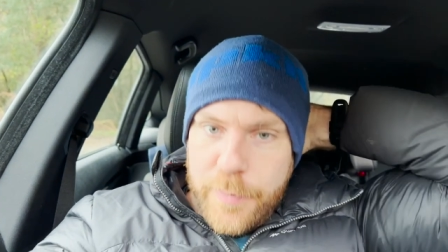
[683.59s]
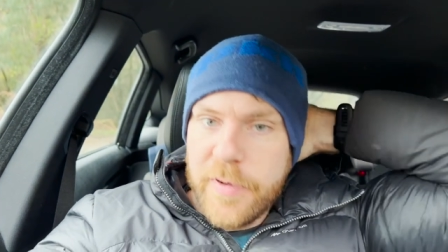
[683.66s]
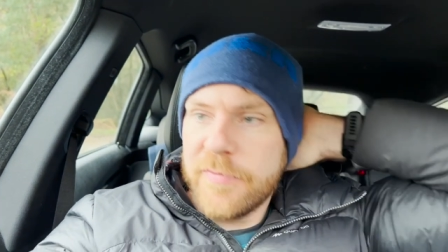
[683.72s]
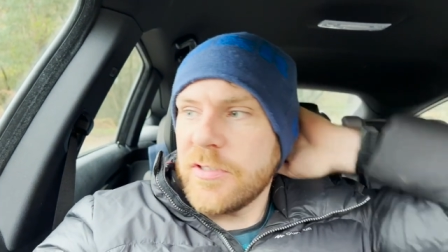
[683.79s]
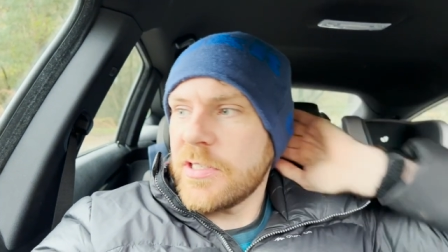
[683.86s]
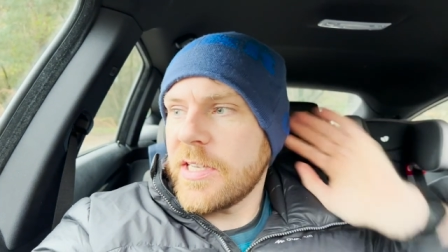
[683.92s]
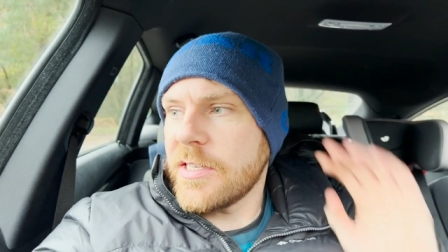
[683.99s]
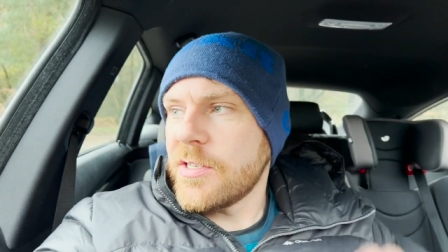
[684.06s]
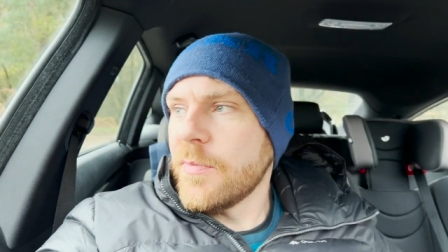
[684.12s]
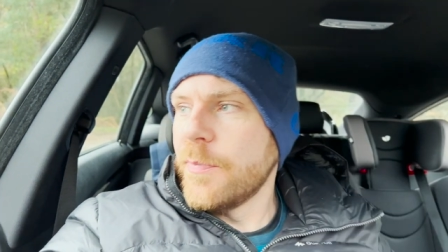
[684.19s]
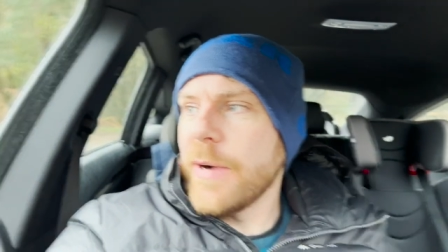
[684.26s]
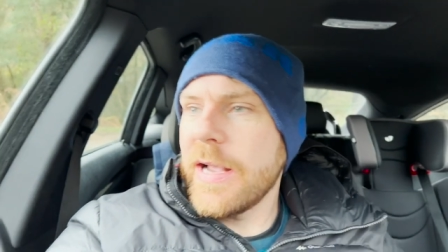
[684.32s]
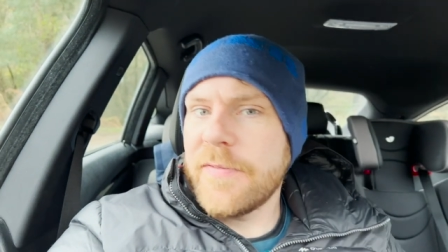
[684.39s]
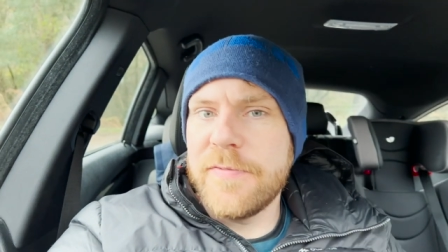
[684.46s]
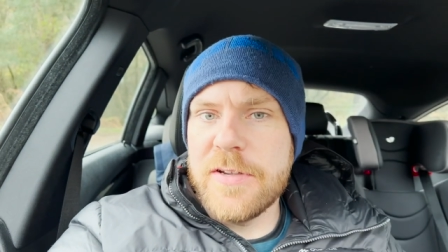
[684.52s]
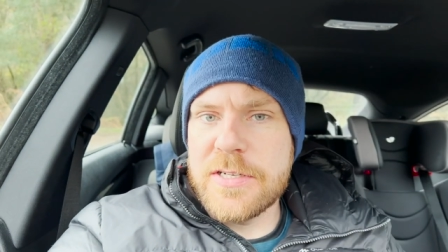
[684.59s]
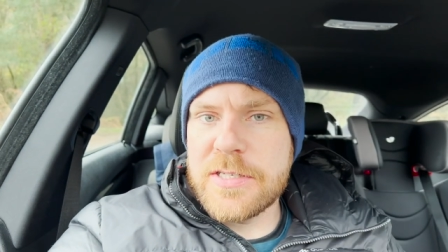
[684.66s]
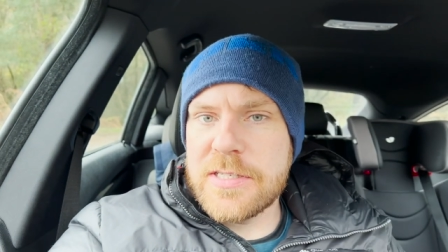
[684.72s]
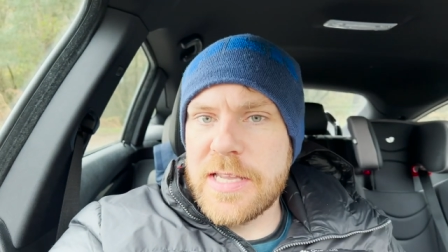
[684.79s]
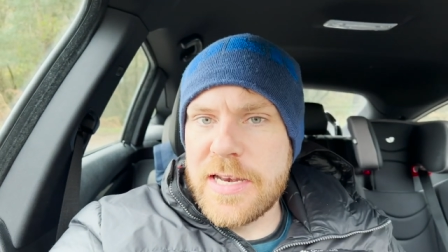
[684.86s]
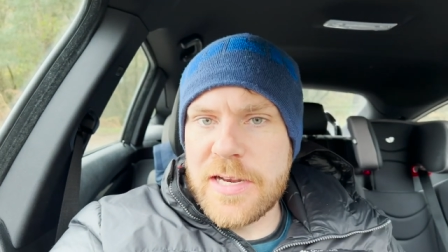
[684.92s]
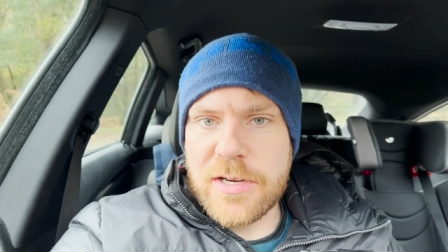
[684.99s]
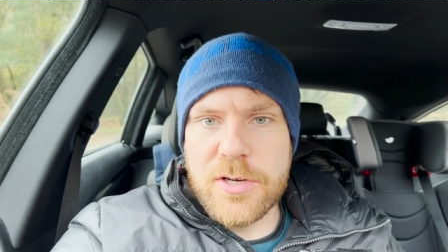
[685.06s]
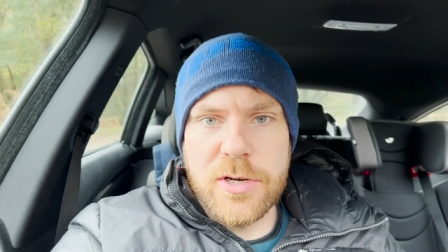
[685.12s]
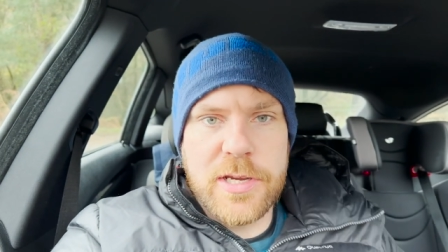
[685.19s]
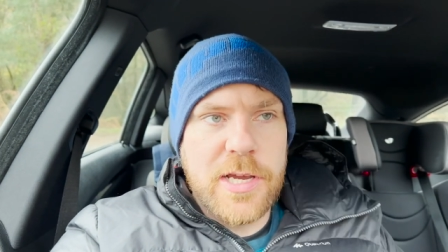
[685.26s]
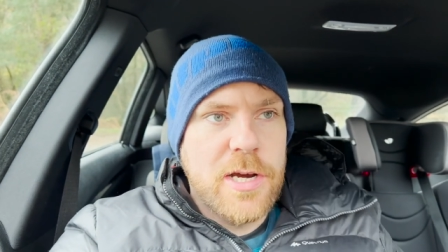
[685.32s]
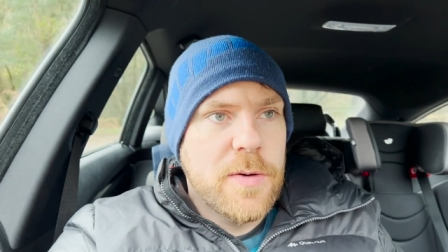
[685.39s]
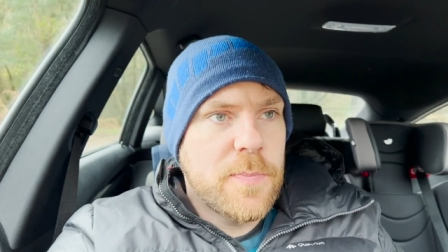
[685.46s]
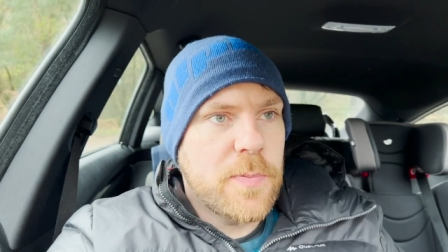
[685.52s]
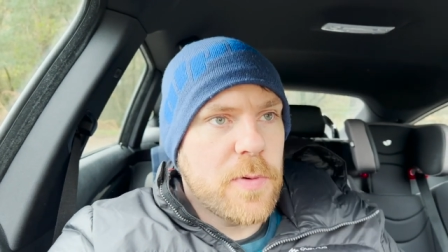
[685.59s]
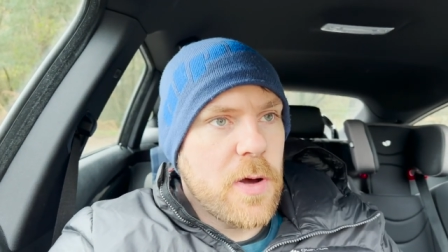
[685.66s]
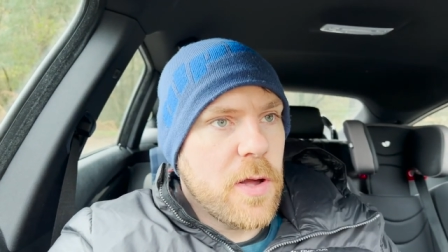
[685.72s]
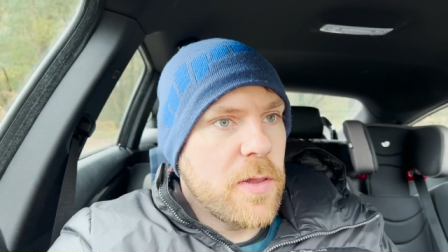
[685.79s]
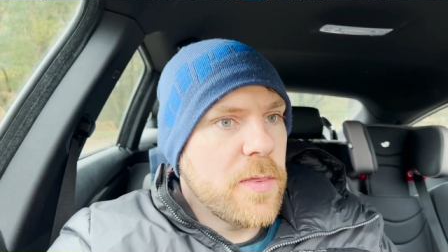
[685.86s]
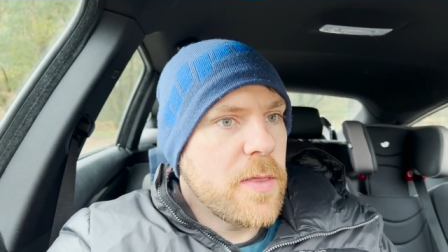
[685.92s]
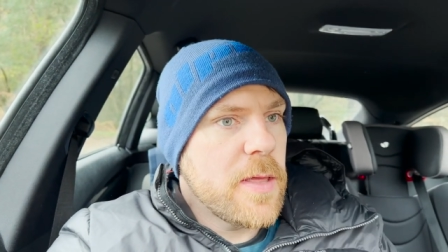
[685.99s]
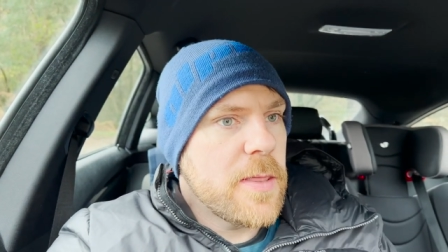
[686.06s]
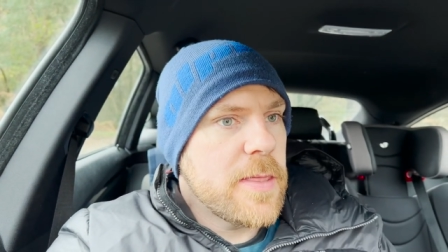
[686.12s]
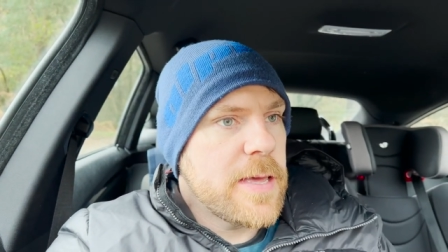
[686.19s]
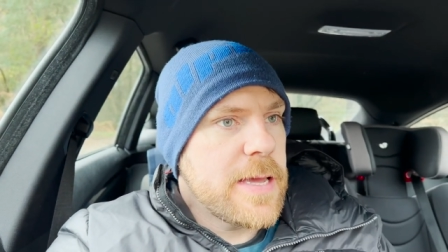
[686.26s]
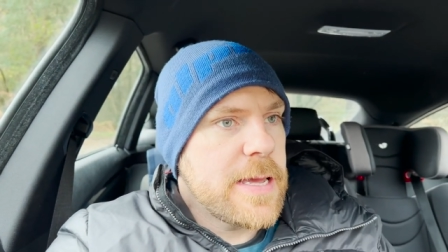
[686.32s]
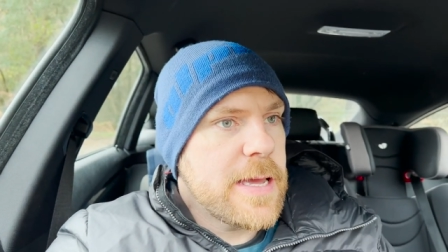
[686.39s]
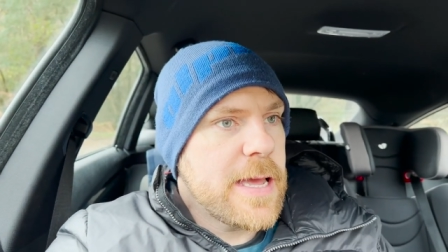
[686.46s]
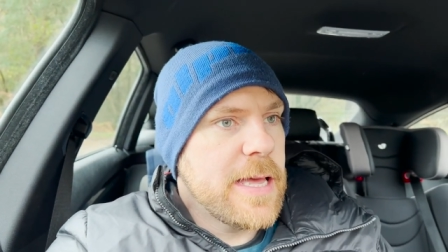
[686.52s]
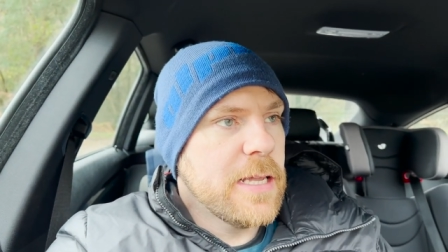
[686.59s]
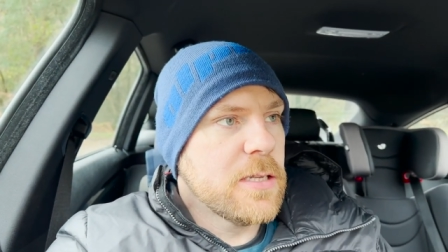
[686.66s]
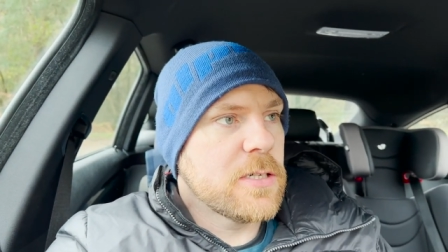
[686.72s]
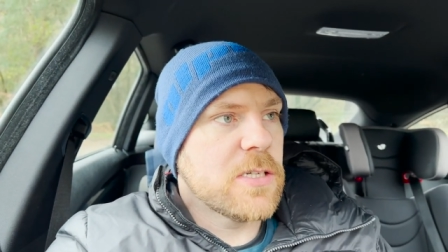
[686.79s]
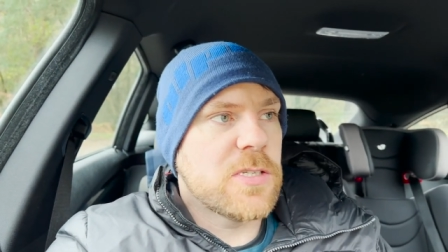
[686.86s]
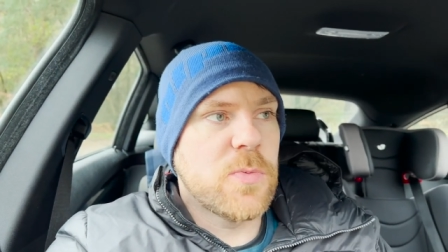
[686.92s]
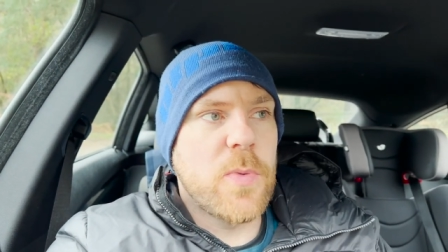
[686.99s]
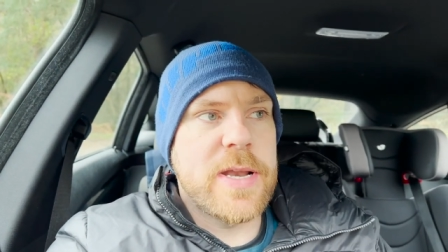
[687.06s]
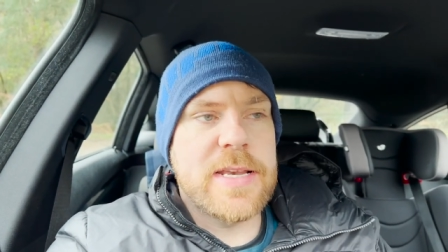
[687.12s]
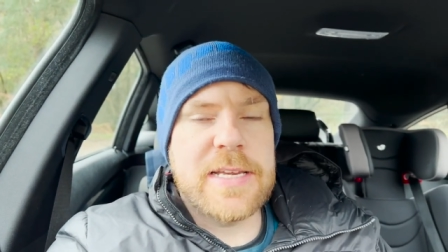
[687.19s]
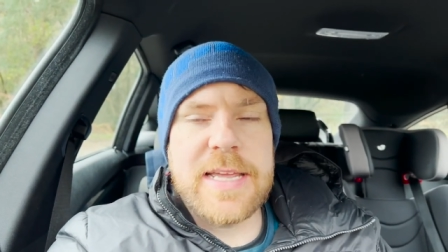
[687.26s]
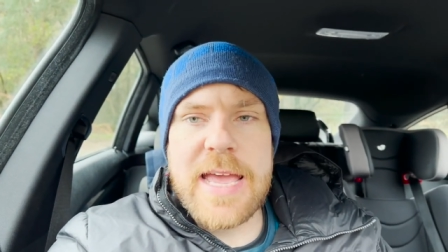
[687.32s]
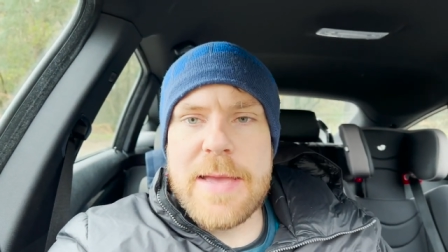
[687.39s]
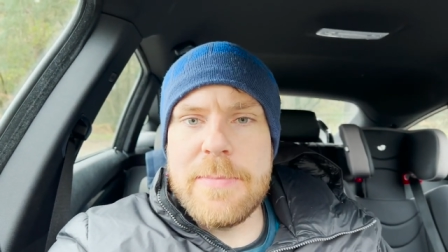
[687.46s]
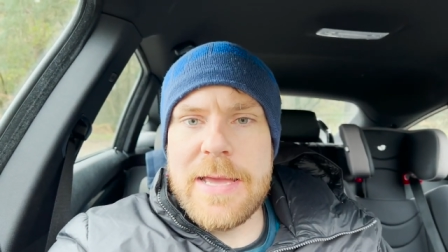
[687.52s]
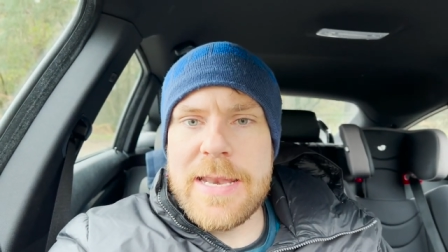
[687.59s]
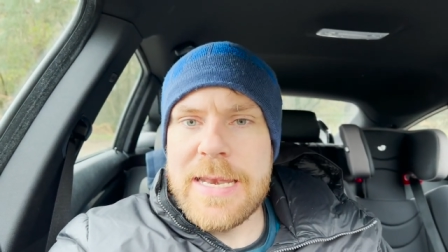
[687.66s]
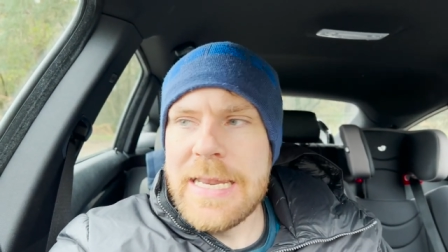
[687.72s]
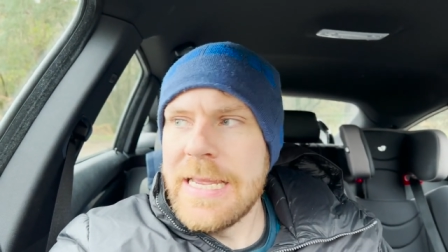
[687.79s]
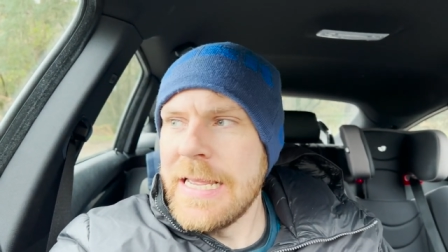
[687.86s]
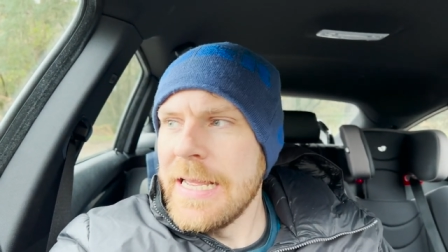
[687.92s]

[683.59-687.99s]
I've just had some breakfast because I didn't cook it up on the hill because the wind came in.